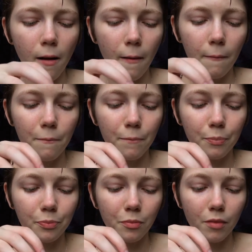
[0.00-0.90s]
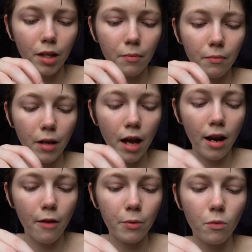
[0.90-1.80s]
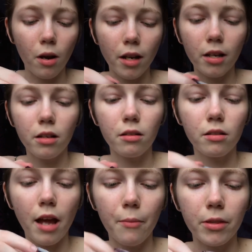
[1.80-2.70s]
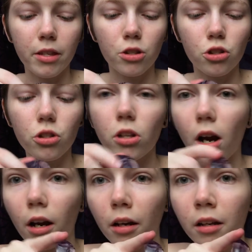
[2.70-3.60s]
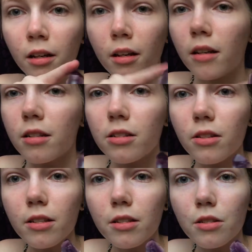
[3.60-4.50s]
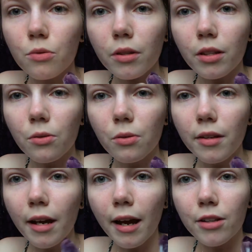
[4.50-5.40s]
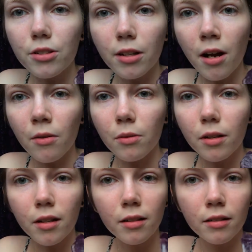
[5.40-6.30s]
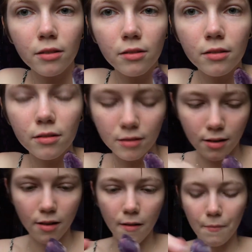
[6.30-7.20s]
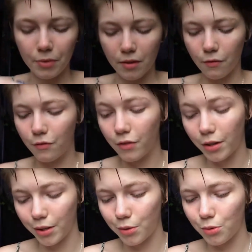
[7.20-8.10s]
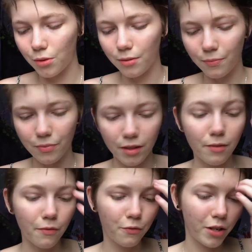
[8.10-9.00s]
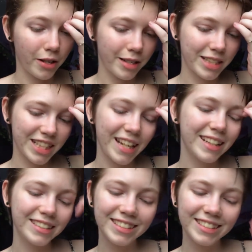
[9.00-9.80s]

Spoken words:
and I've been wanting an amethyst shard, so this is really cool that I actually got one. Very cool, very excited.